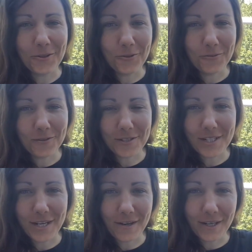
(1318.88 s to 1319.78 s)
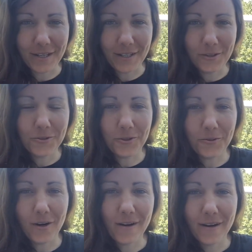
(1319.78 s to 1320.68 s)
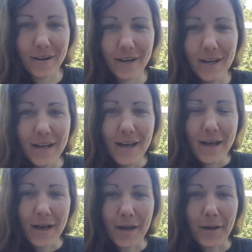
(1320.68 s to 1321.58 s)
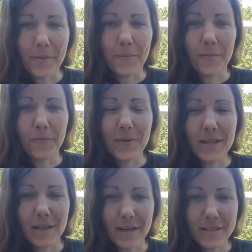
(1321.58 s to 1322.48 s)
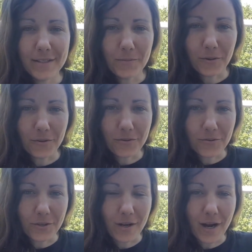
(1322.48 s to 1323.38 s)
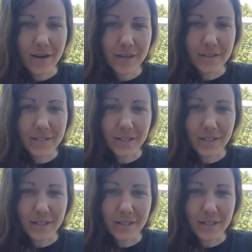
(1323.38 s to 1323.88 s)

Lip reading: you for sharing who you are with us, both through your art